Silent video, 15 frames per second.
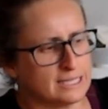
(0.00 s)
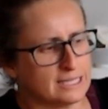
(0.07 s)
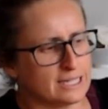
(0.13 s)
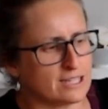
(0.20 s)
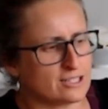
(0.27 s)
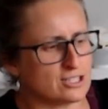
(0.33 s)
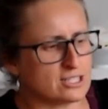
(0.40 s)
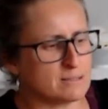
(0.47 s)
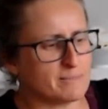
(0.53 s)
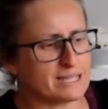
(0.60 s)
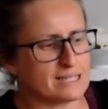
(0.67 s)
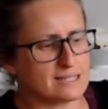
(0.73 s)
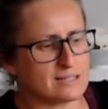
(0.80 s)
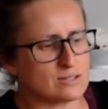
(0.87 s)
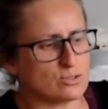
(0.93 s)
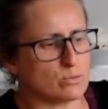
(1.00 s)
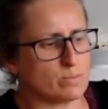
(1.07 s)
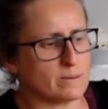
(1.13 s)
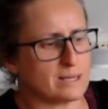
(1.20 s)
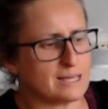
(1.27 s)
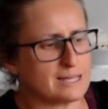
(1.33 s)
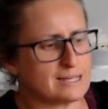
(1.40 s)
it just makes it super
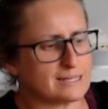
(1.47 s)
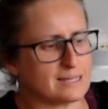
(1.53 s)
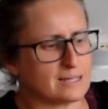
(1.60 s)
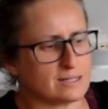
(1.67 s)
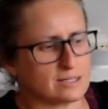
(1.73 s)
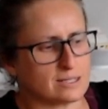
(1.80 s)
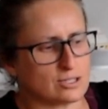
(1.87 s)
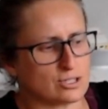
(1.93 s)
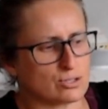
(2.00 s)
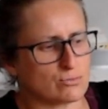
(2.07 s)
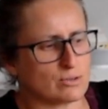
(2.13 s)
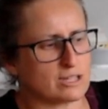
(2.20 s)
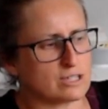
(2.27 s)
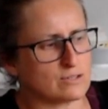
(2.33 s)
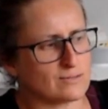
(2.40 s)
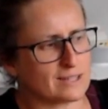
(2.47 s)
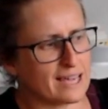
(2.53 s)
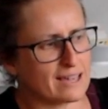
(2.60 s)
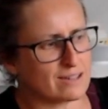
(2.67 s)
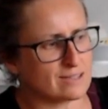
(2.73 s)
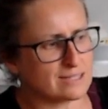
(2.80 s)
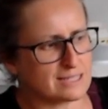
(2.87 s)
easy to just reach for
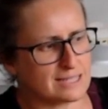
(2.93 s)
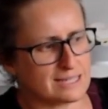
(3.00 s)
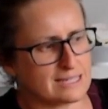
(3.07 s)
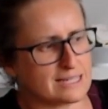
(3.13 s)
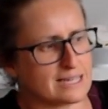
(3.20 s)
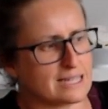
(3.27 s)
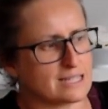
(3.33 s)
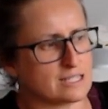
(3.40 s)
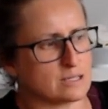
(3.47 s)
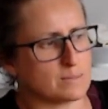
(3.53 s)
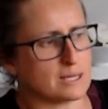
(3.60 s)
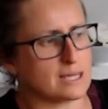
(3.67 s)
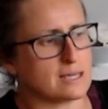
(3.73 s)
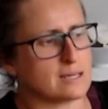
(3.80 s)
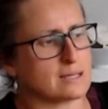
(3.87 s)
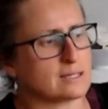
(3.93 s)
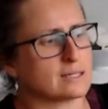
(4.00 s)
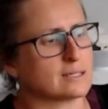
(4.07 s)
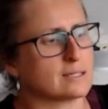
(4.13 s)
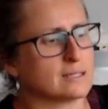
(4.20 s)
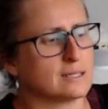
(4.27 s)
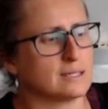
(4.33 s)
that because it doesn't need to be
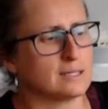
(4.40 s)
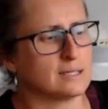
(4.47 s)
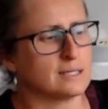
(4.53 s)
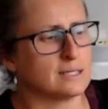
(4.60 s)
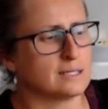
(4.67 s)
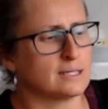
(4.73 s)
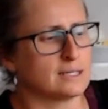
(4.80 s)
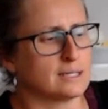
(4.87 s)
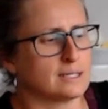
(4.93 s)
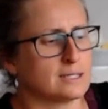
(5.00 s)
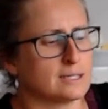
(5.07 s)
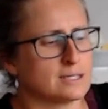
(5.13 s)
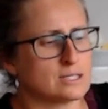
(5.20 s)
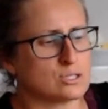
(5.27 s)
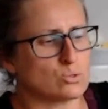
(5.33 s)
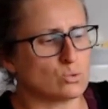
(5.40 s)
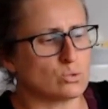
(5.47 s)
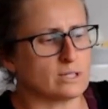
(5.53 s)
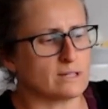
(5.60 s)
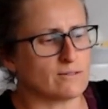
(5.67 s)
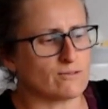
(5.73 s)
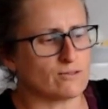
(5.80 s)
stored
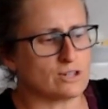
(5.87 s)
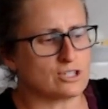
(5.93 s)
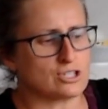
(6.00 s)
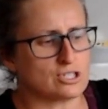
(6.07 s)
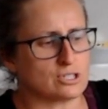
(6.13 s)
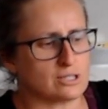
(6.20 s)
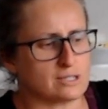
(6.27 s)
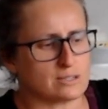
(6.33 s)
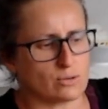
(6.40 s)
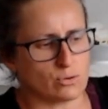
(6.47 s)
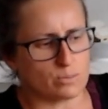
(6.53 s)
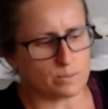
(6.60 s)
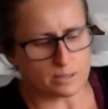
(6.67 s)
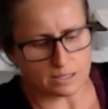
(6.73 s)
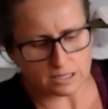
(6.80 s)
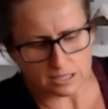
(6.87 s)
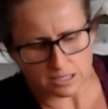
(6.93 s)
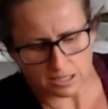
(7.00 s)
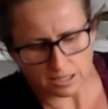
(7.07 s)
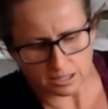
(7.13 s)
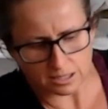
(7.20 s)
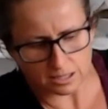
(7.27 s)
in the fridge until it's opened.
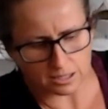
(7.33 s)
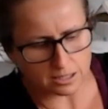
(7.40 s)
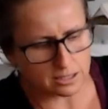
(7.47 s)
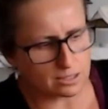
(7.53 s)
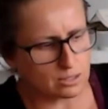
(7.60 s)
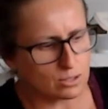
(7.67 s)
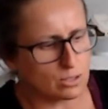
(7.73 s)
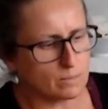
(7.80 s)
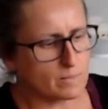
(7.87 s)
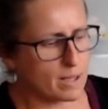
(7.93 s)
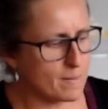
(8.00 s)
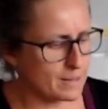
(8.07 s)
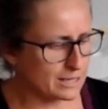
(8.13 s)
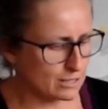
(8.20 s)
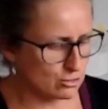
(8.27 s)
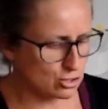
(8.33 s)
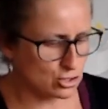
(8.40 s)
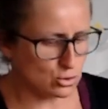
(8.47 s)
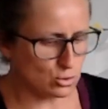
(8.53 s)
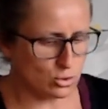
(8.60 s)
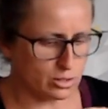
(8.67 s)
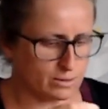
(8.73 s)
Oh, I'm a little
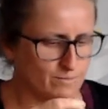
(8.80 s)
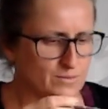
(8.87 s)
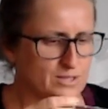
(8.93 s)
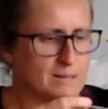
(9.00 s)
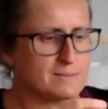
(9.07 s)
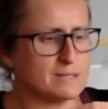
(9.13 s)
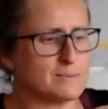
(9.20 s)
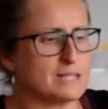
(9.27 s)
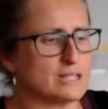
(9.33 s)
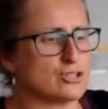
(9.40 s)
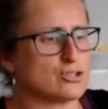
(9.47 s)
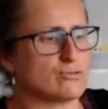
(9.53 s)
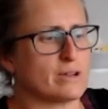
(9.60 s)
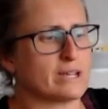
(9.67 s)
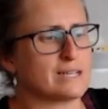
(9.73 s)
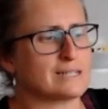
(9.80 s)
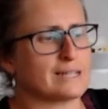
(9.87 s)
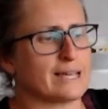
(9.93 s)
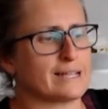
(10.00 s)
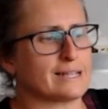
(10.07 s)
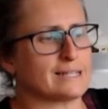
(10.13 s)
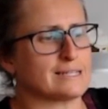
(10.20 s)
short. It seems to be the trend
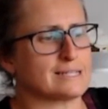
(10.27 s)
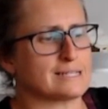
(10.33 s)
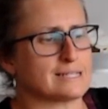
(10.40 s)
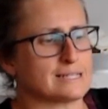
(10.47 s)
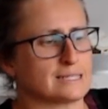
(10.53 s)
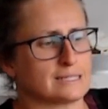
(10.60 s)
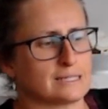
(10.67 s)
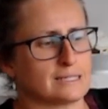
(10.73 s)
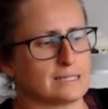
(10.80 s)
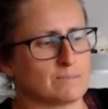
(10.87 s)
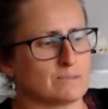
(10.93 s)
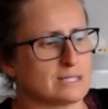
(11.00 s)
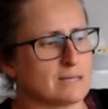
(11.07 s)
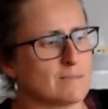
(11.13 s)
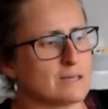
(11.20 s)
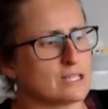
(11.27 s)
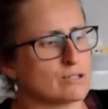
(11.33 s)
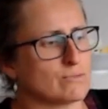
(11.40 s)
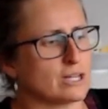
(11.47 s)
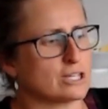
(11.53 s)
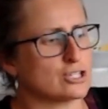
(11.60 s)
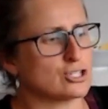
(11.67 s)
lately, doesn't it? I'm seeming to
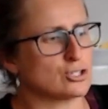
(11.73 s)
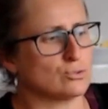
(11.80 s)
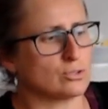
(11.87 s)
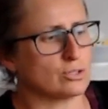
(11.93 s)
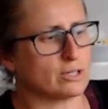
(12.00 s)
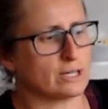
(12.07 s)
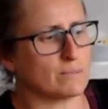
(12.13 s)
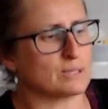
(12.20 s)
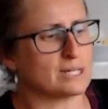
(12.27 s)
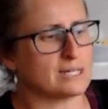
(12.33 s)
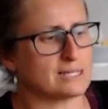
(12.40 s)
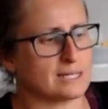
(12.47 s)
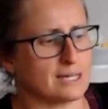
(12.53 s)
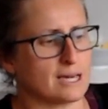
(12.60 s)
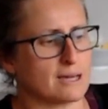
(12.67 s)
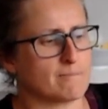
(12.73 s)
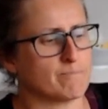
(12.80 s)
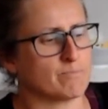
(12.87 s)
run short on it, but that's okay.